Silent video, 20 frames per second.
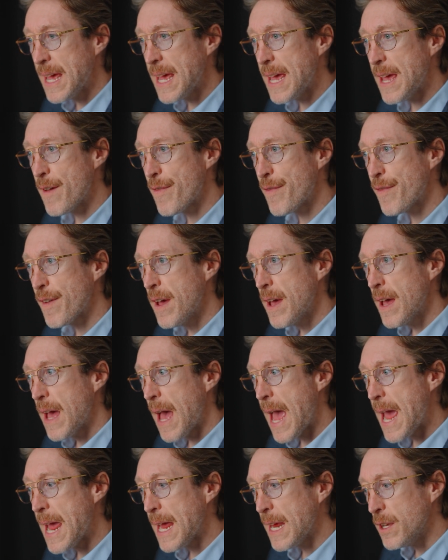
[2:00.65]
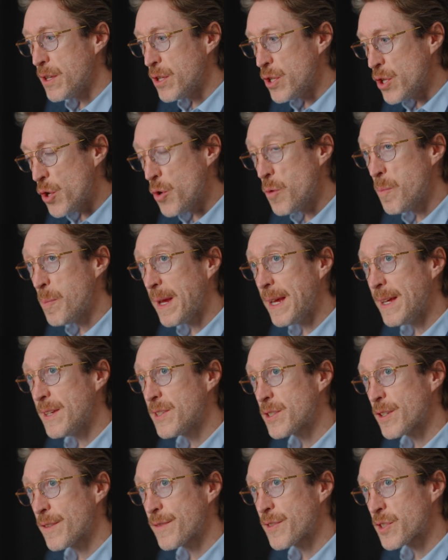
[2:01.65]
if a new
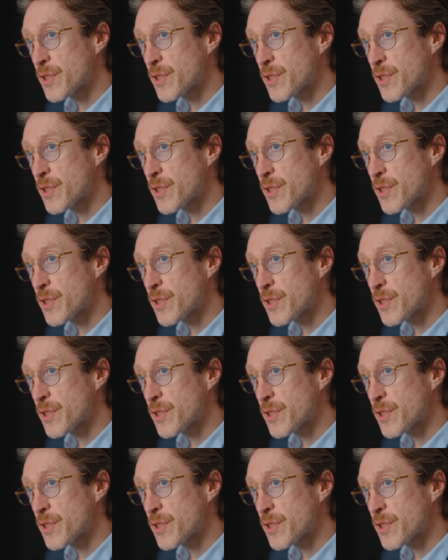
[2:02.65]
piece of